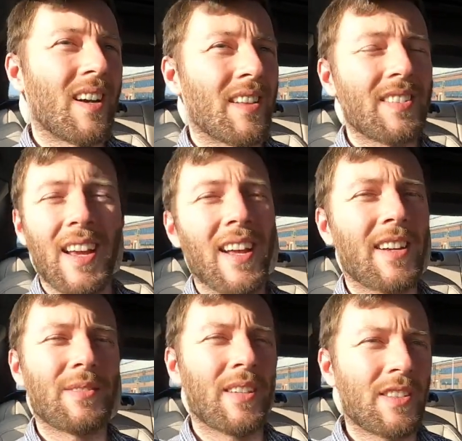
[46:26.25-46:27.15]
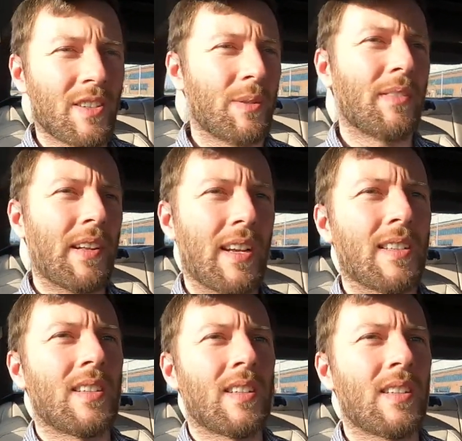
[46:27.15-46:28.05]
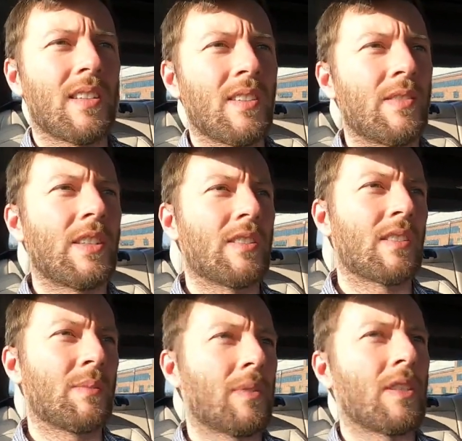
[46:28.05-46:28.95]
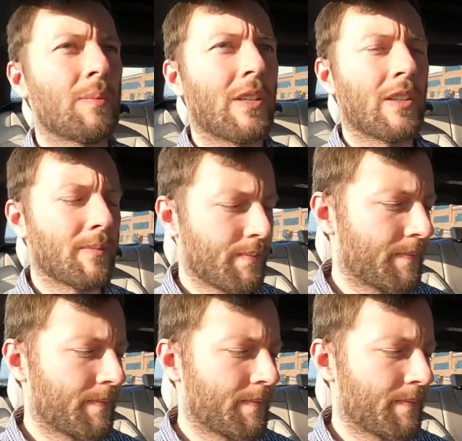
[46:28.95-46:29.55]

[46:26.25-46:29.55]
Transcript: Other than that, I don't think so. We haven't had any EVs in a, in a minute.